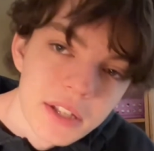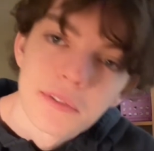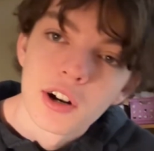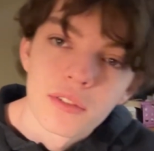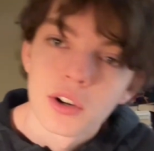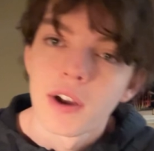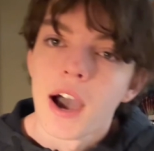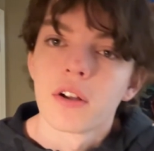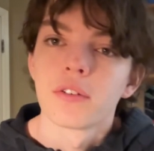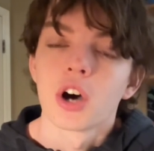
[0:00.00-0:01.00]
in front of a
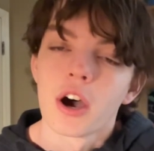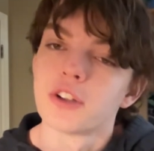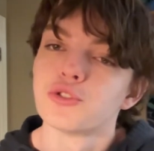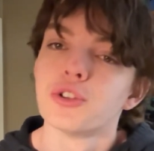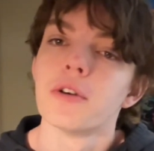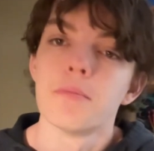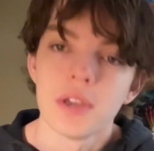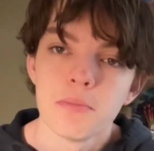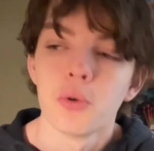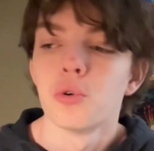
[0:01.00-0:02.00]
crowd of 100
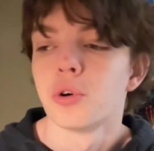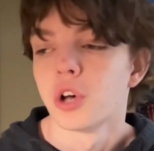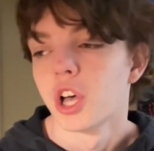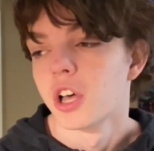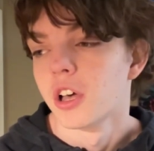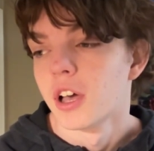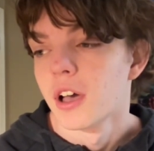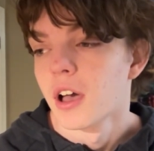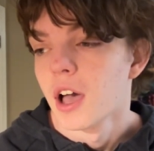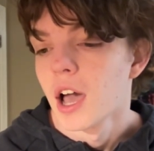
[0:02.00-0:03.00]
people,
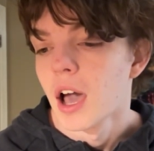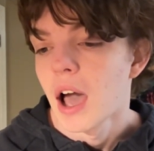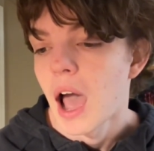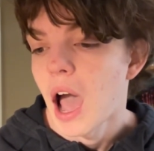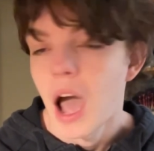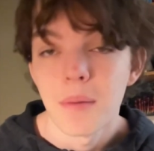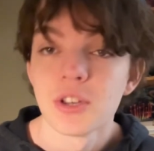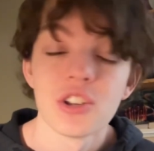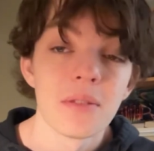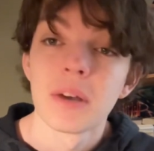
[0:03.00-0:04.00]
I'd be
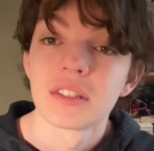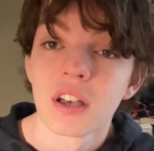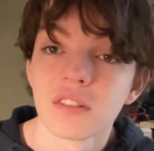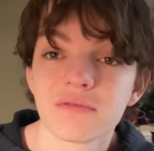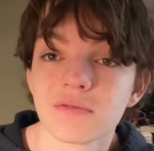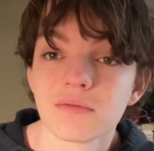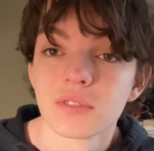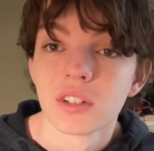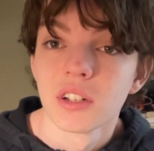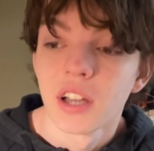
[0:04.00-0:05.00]
shitting myself.
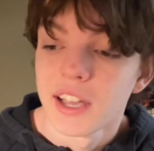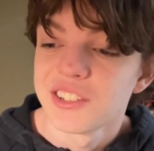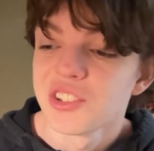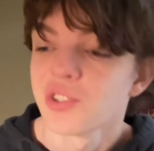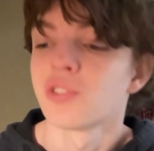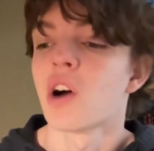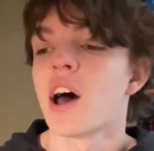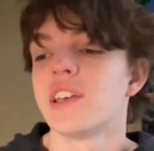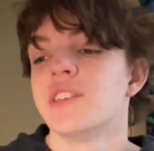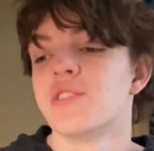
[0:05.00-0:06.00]
It's just a lot
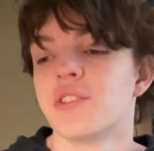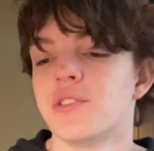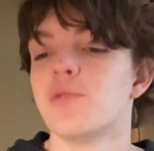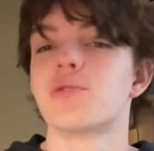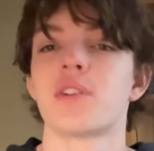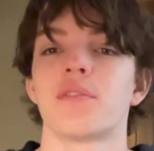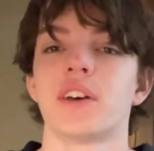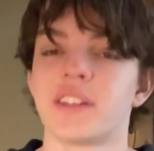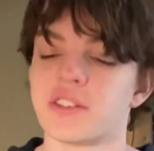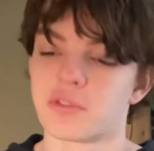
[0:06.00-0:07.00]
easier to do stuff
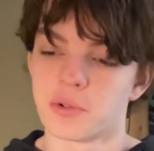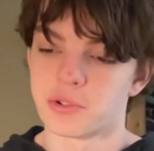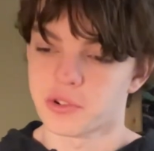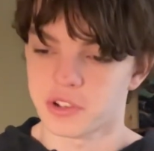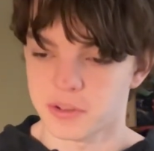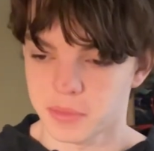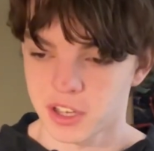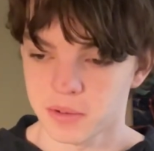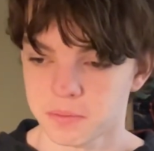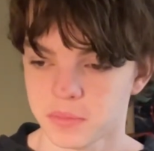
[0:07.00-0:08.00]
like this through a screen, man.